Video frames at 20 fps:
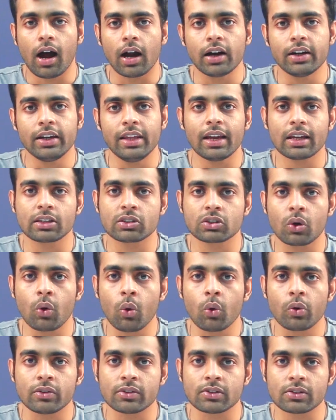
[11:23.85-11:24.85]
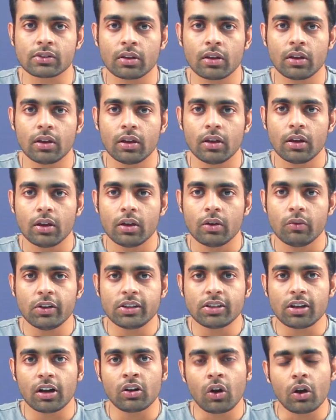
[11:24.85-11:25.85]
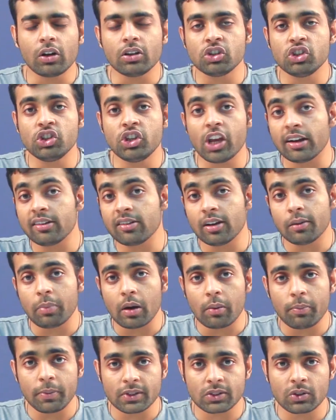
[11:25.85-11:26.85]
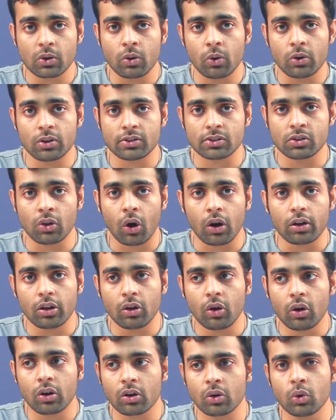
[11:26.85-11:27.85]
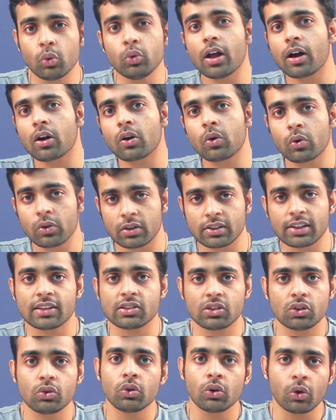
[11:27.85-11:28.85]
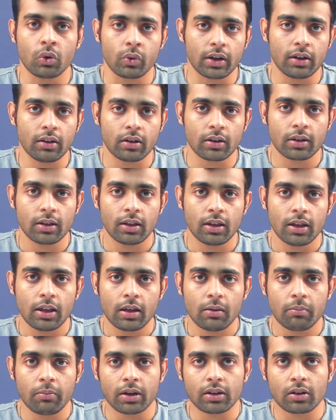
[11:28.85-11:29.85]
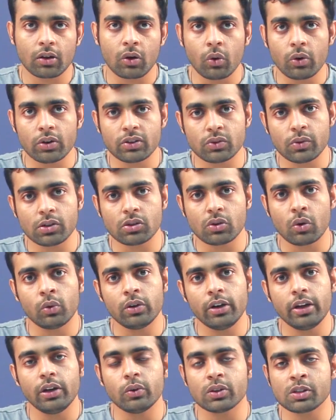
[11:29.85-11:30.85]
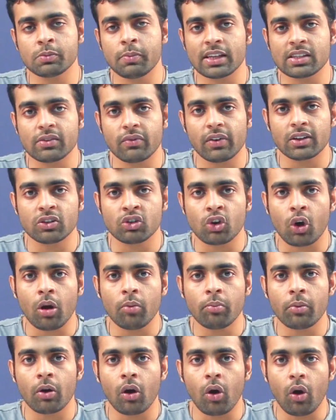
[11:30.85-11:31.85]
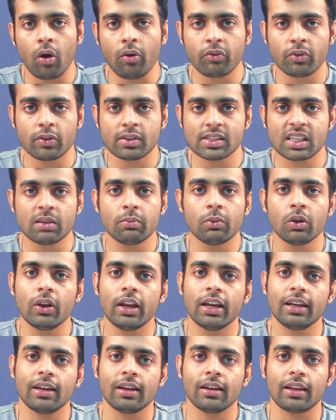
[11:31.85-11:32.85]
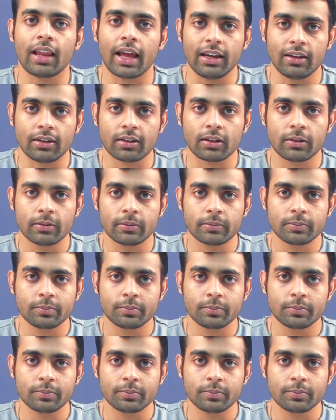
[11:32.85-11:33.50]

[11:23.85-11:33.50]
RTX cores, which are not general purpose cores, not your CUDA cores as you know it, but cores which only do a specific job of simulating light.